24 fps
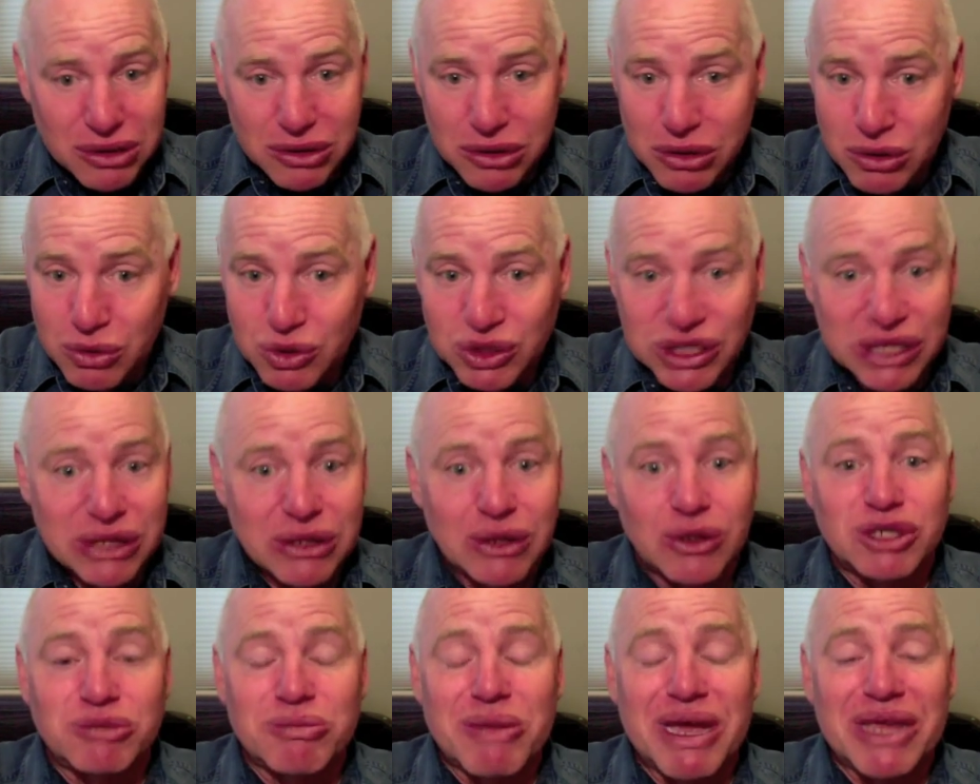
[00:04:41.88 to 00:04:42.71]
using
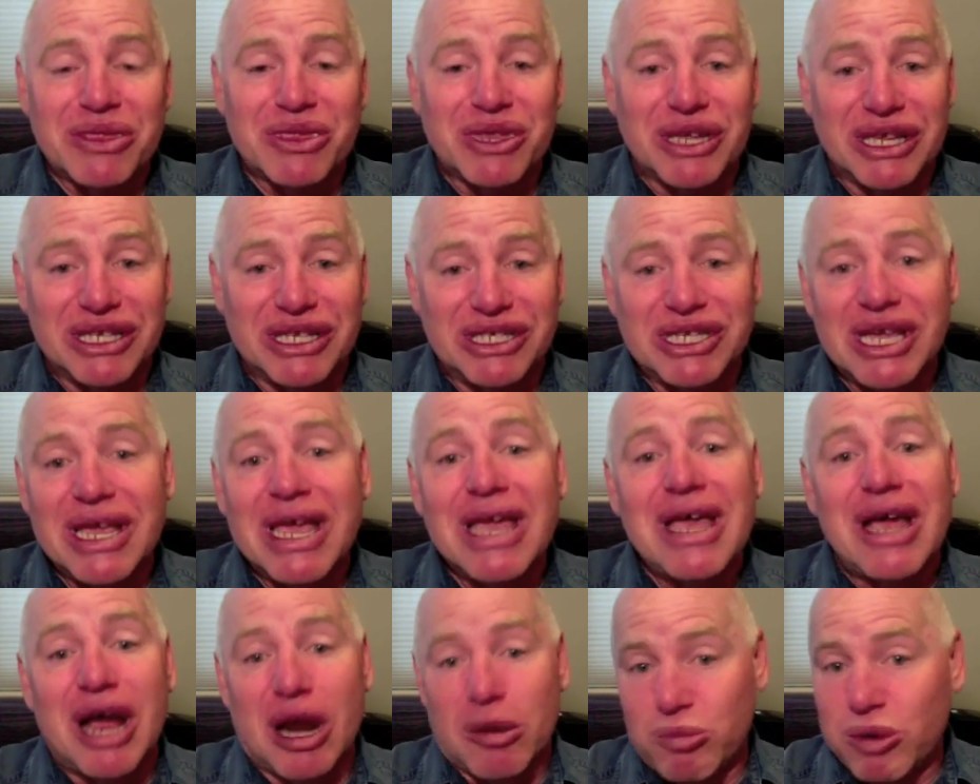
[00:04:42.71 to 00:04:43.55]
those methods
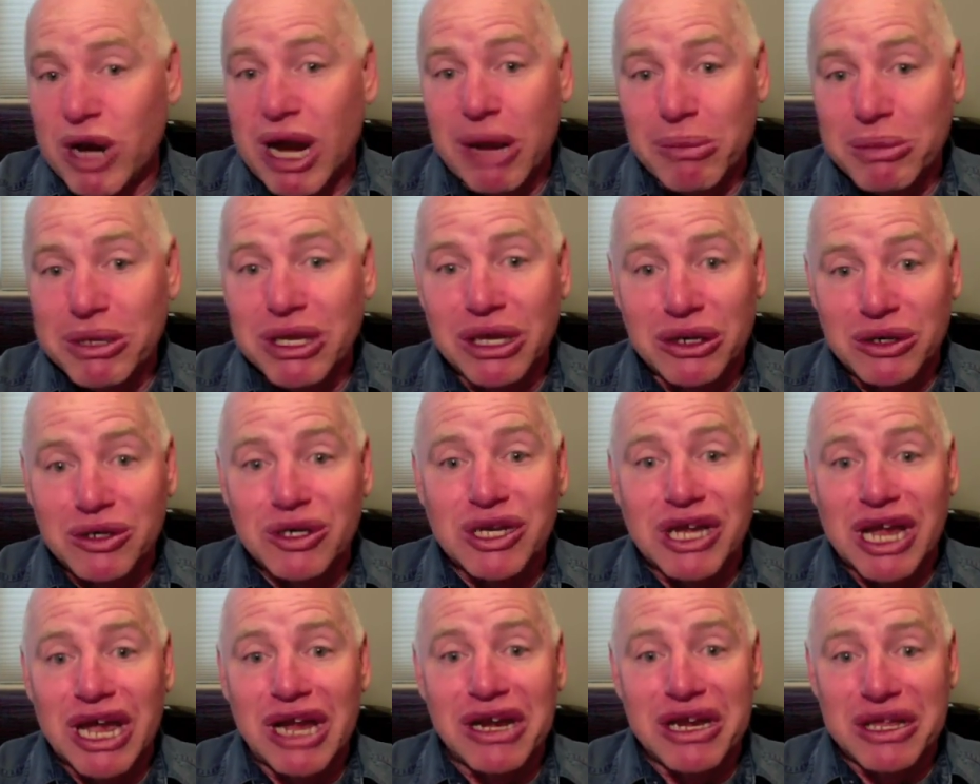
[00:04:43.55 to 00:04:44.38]
are probably
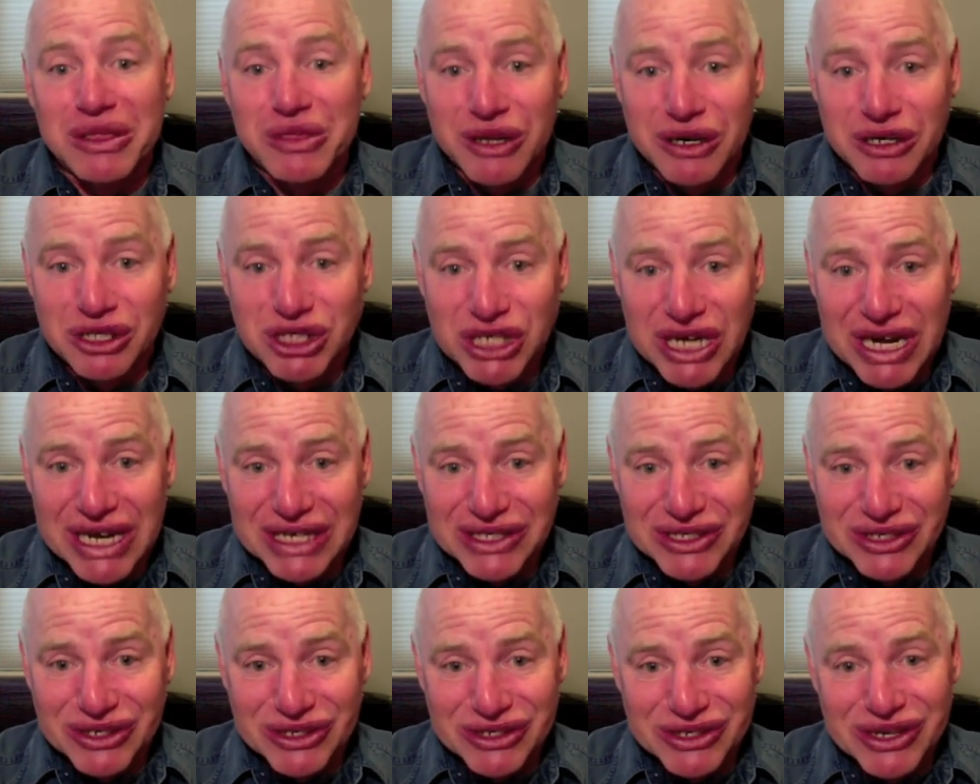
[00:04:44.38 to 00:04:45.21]
undercutting their
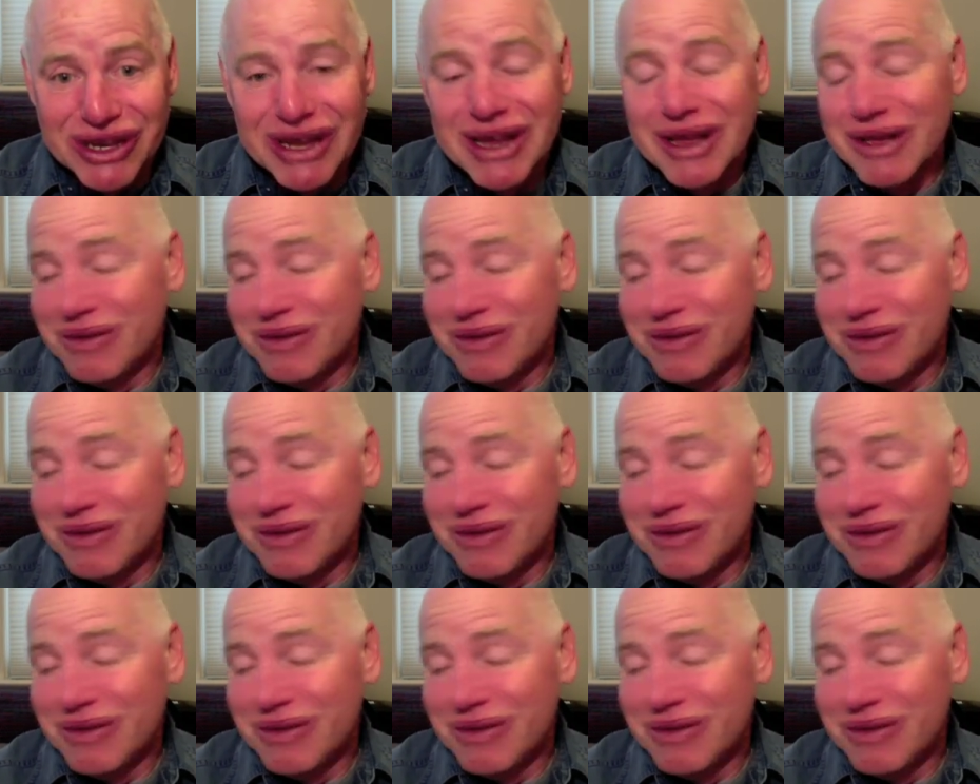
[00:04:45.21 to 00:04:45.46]
chances